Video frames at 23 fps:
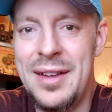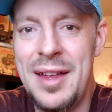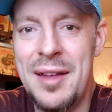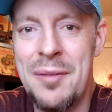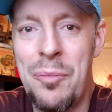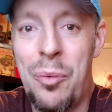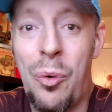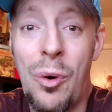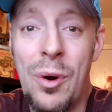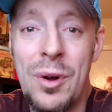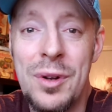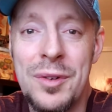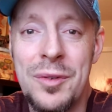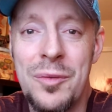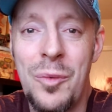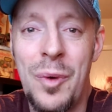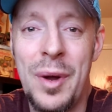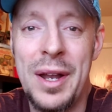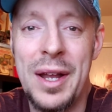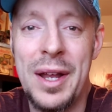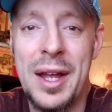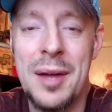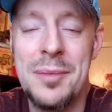important
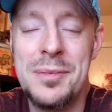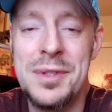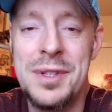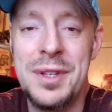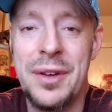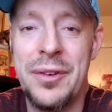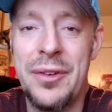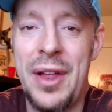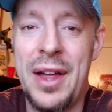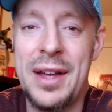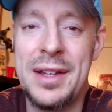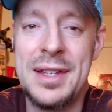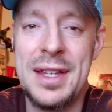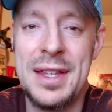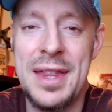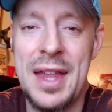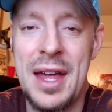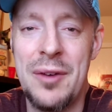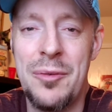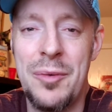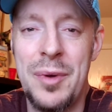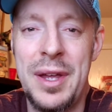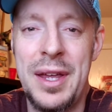when it comes to collecting,
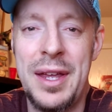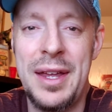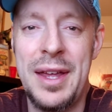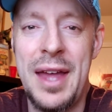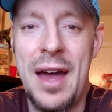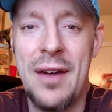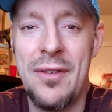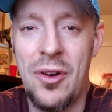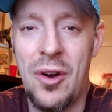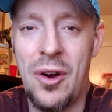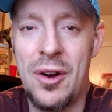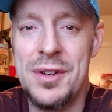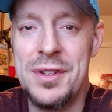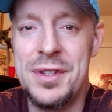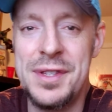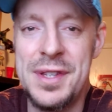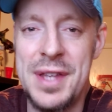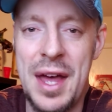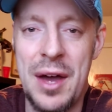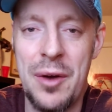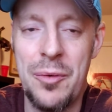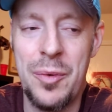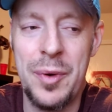that we have cards
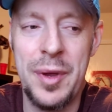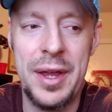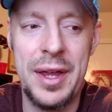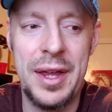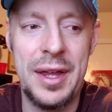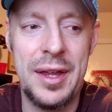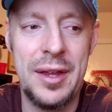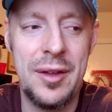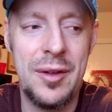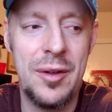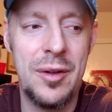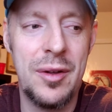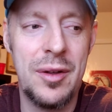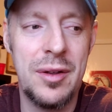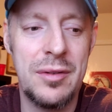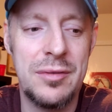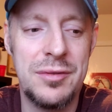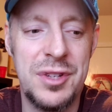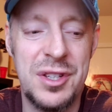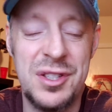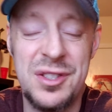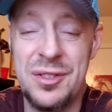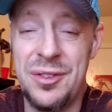that we
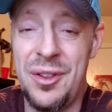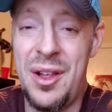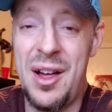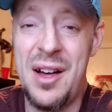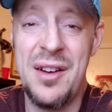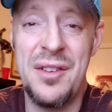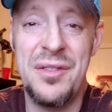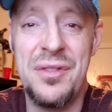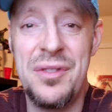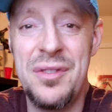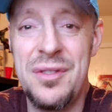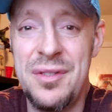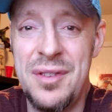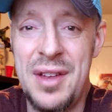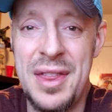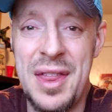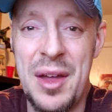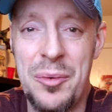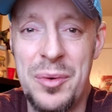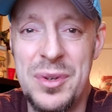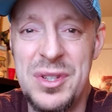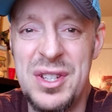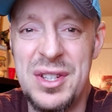just love
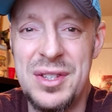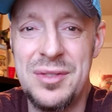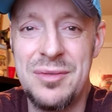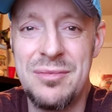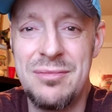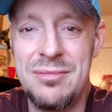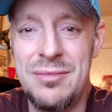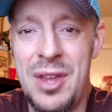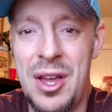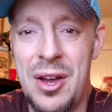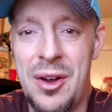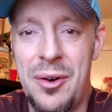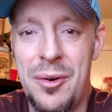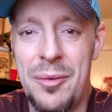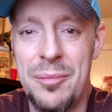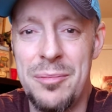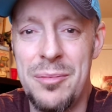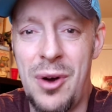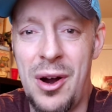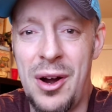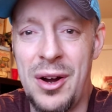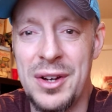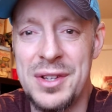and that we just
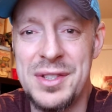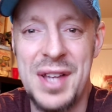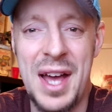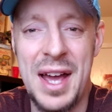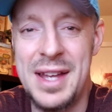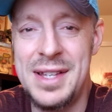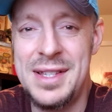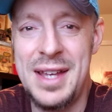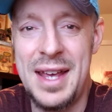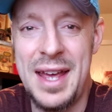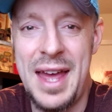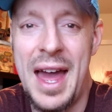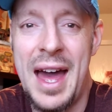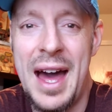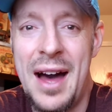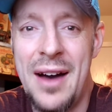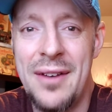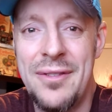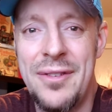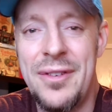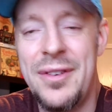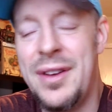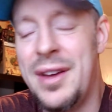are excited to
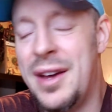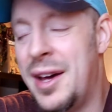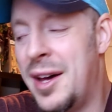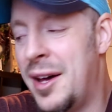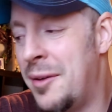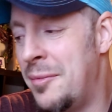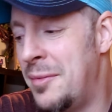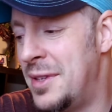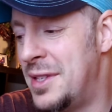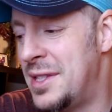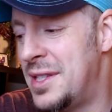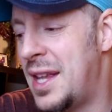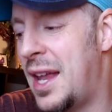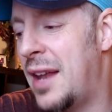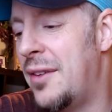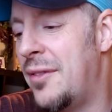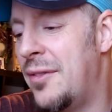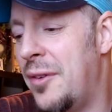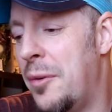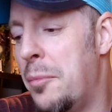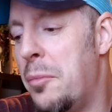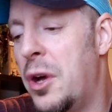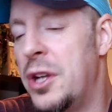have, instead
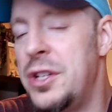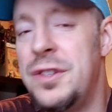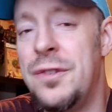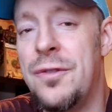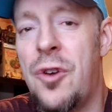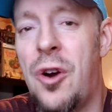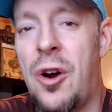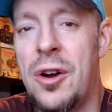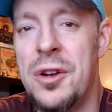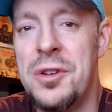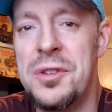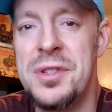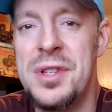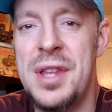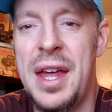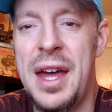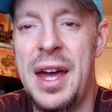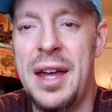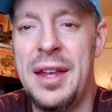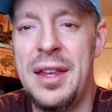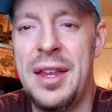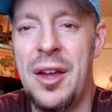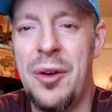of a bunch of cards
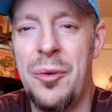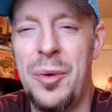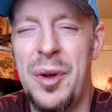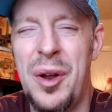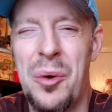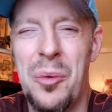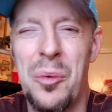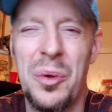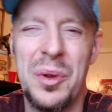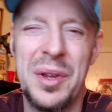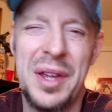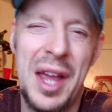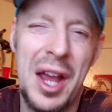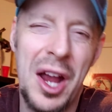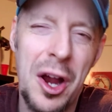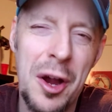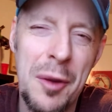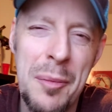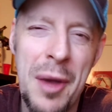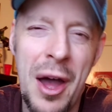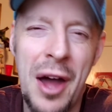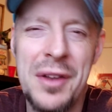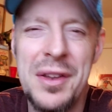that we don't really
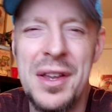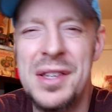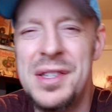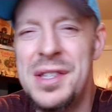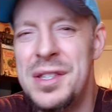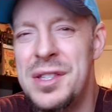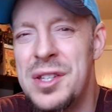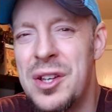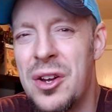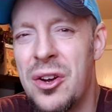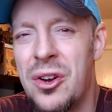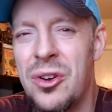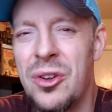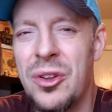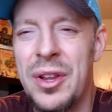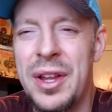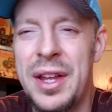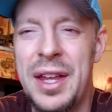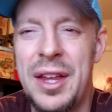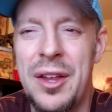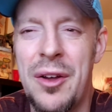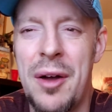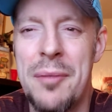care about
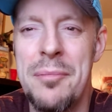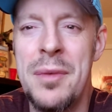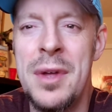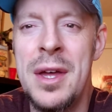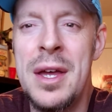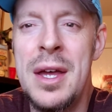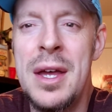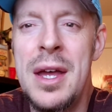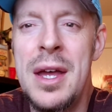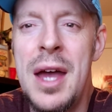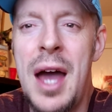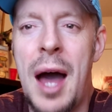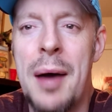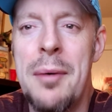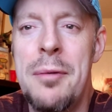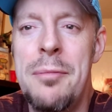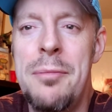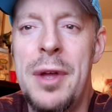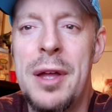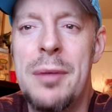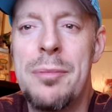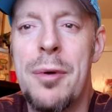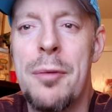necessarily. I'm
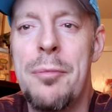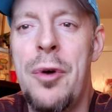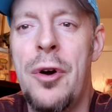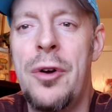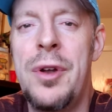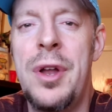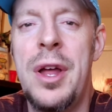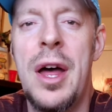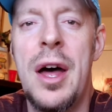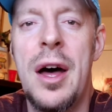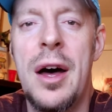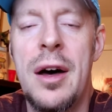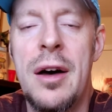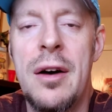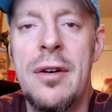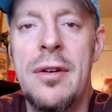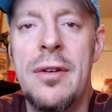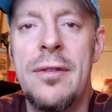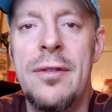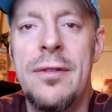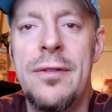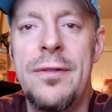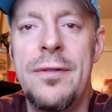a big proponent
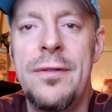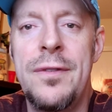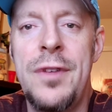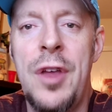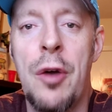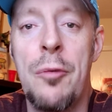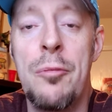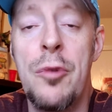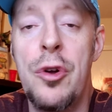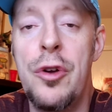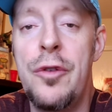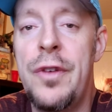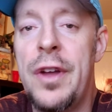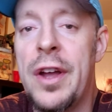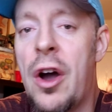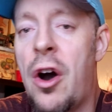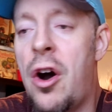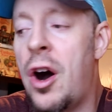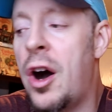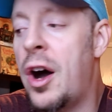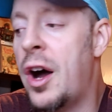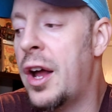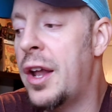of moving
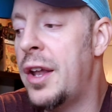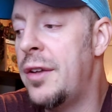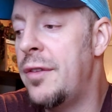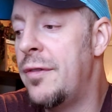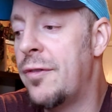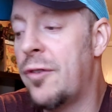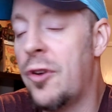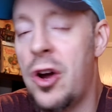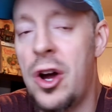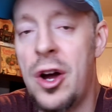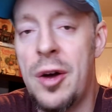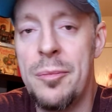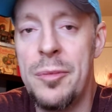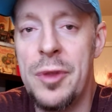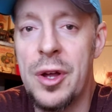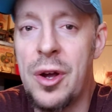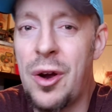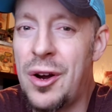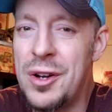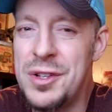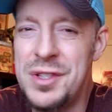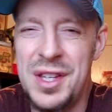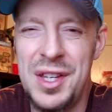on from the
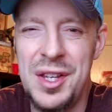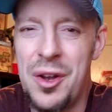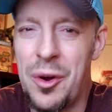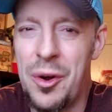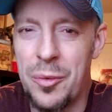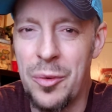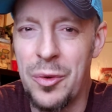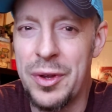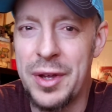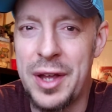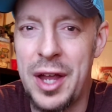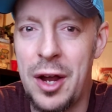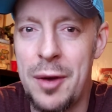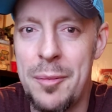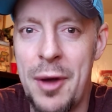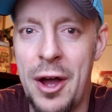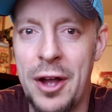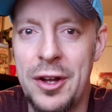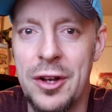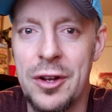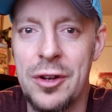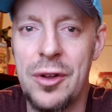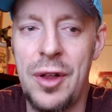cards that you don't really care
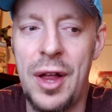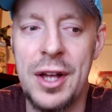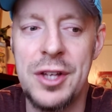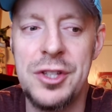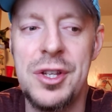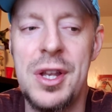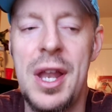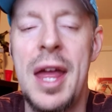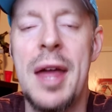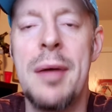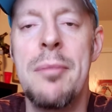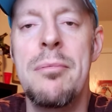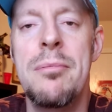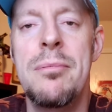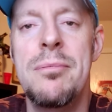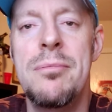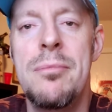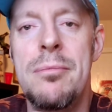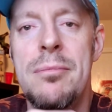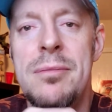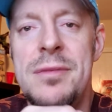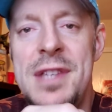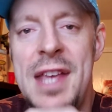about in your collection, and
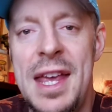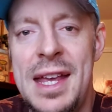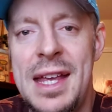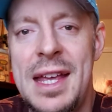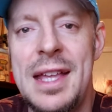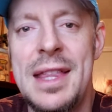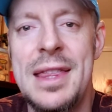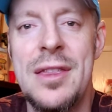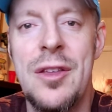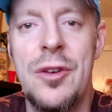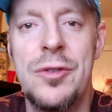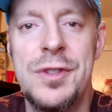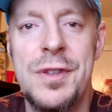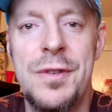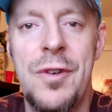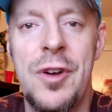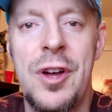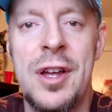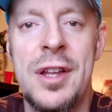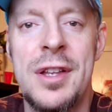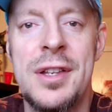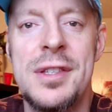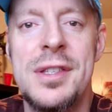taking those
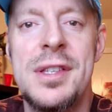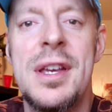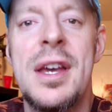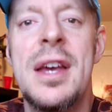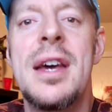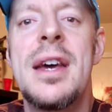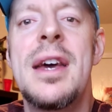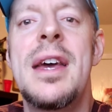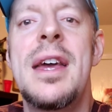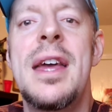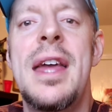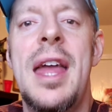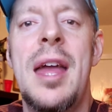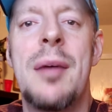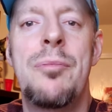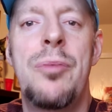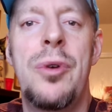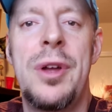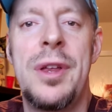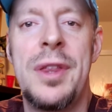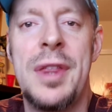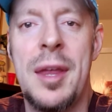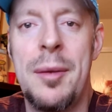funds and
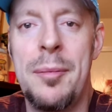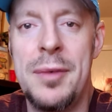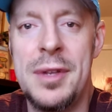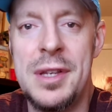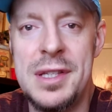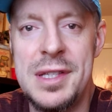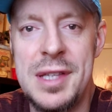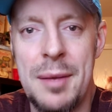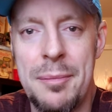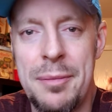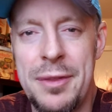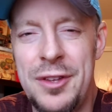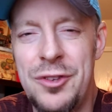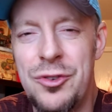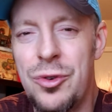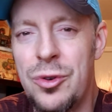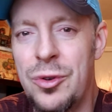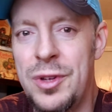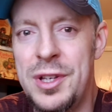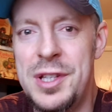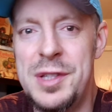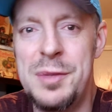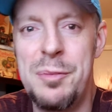putting them in something
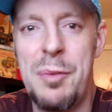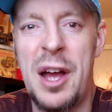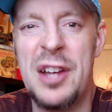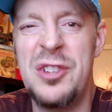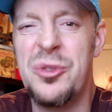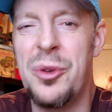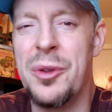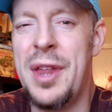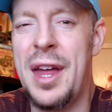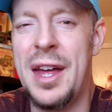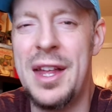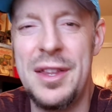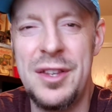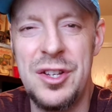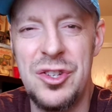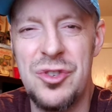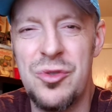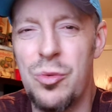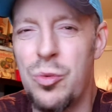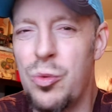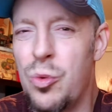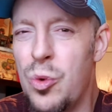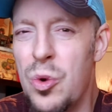truly special that
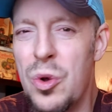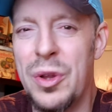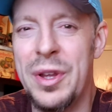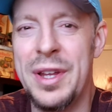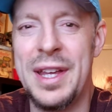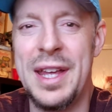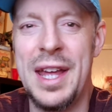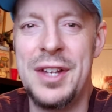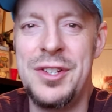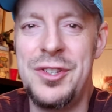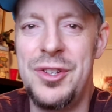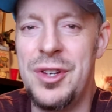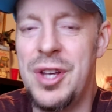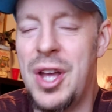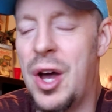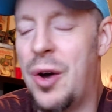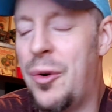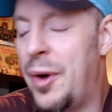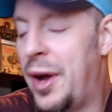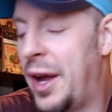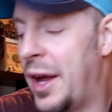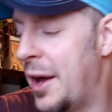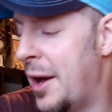just really gets you
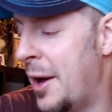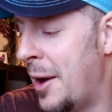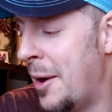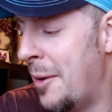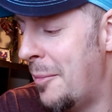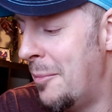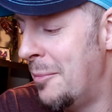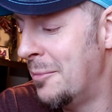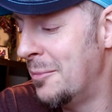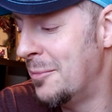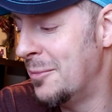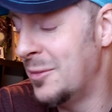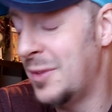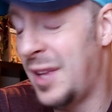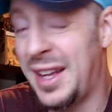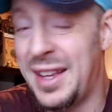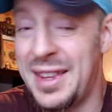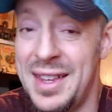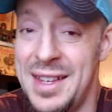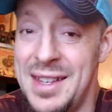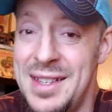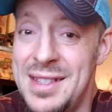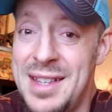going.
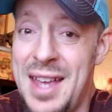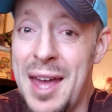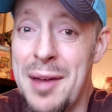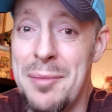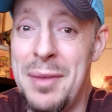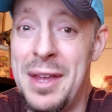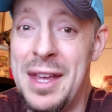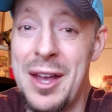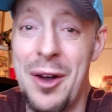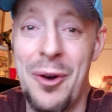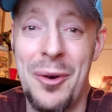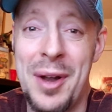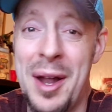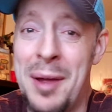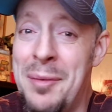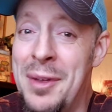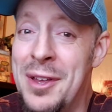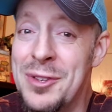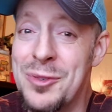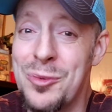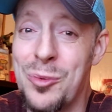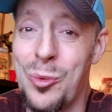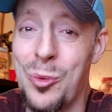like these get me going. I
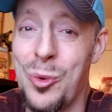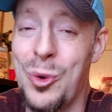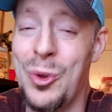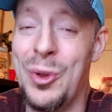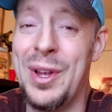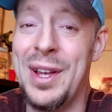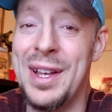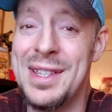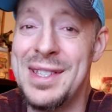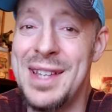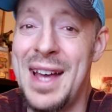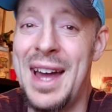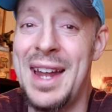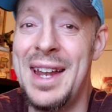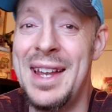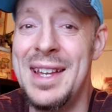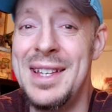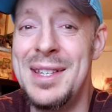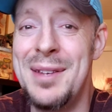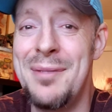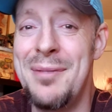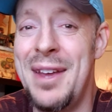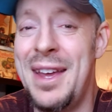mean, it's really
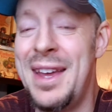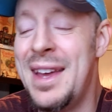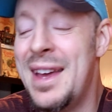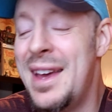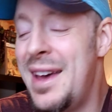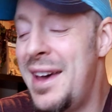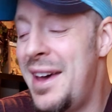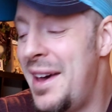exciting to me.